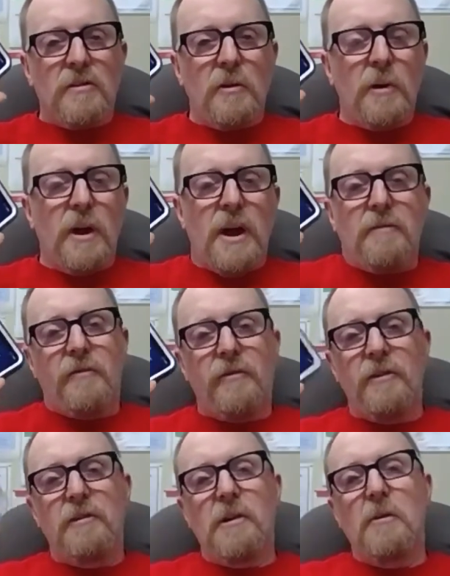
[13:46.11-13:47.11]
So we have
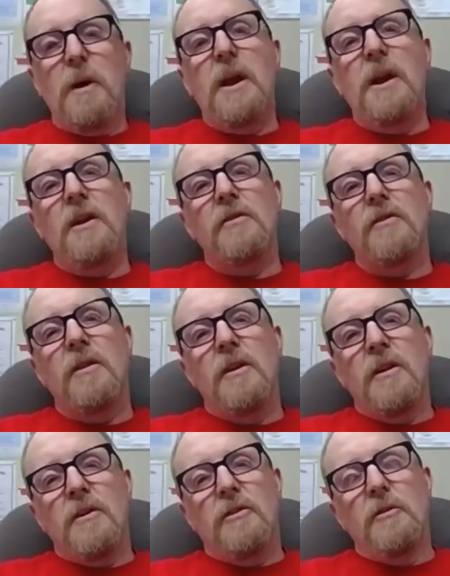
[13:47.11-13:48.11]
ways
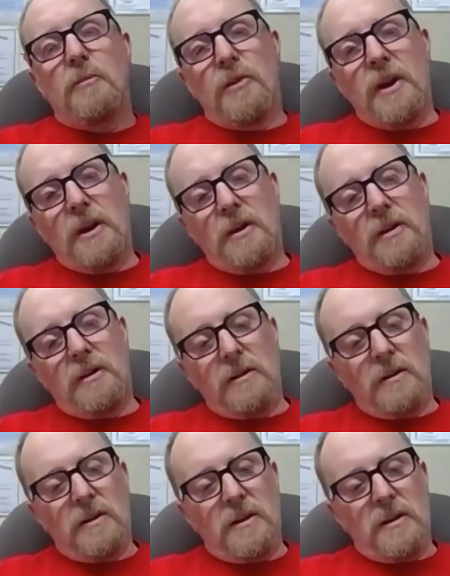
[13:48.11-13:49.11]
to bring
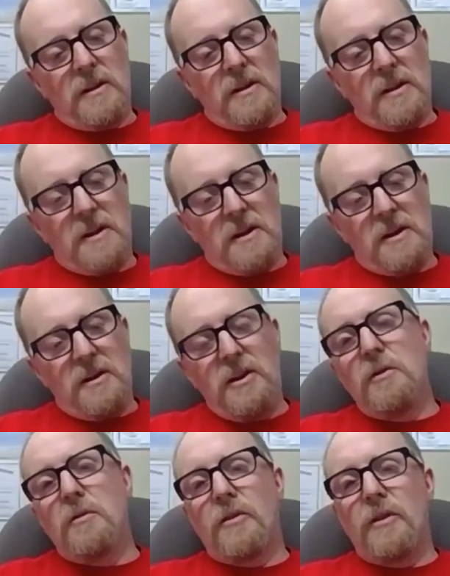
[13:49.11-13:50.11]

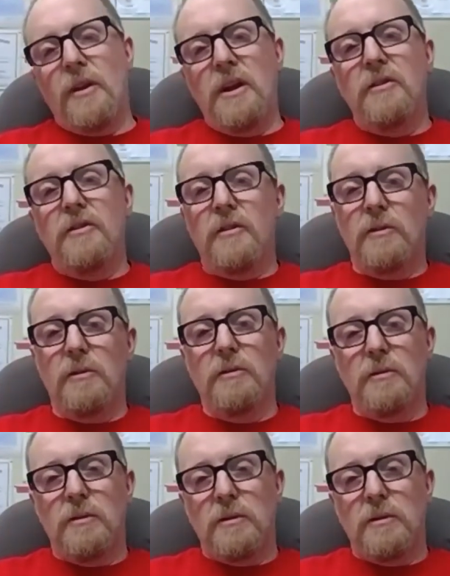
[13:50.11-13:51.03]
youth into